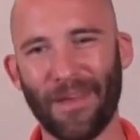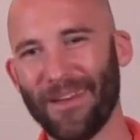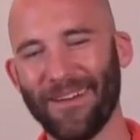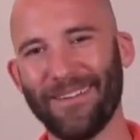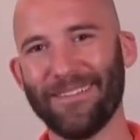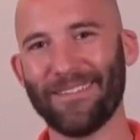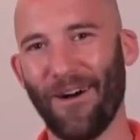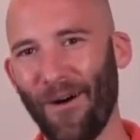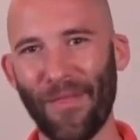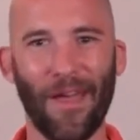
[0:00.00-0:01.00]
because
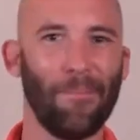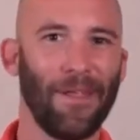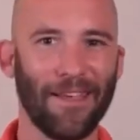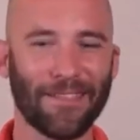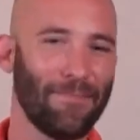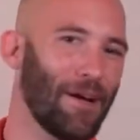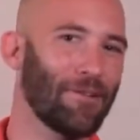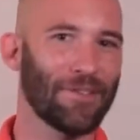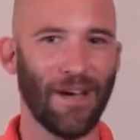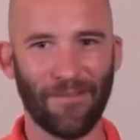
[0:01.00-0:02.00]
all the updates that
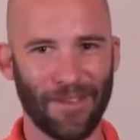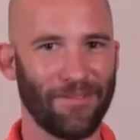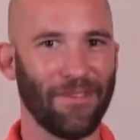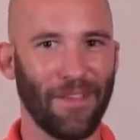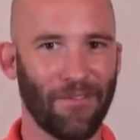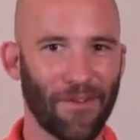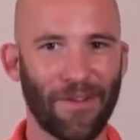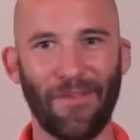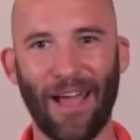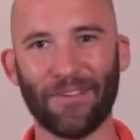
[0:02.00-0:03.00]
Microsoft has delivered
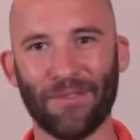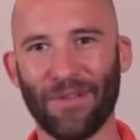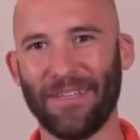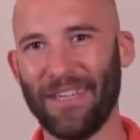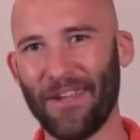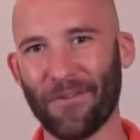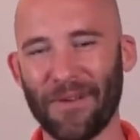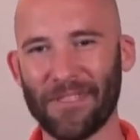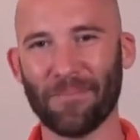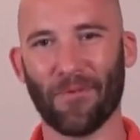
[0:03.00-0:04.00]
have actually
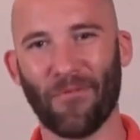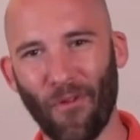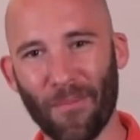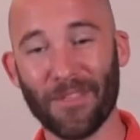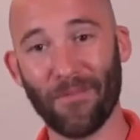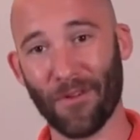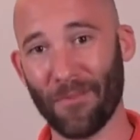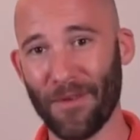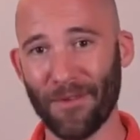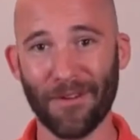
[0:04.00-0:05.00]
decreased the performance of your
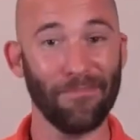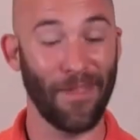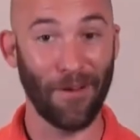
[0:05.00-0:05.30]
computer.